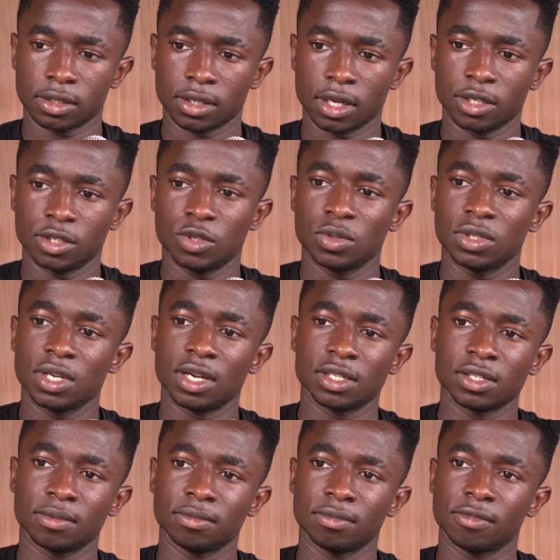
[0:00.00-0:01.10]

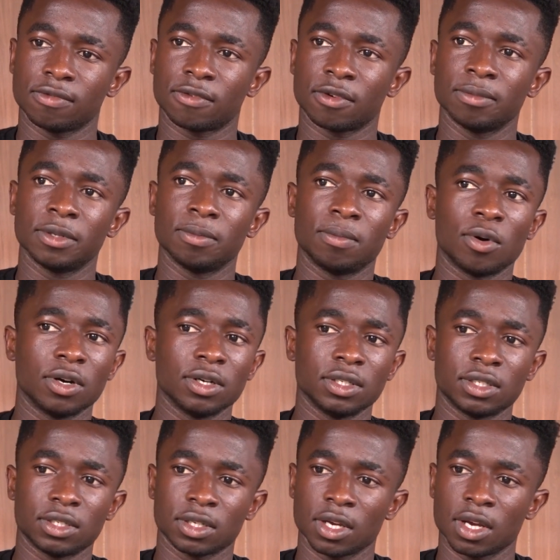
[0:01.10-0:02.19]
enthusiasm from the
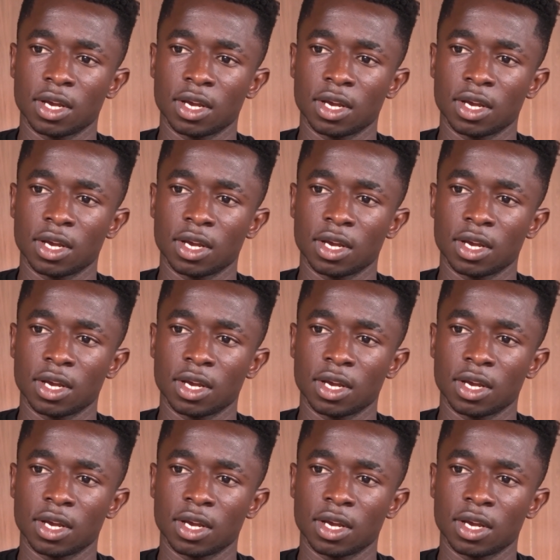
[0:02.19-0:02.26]
boys,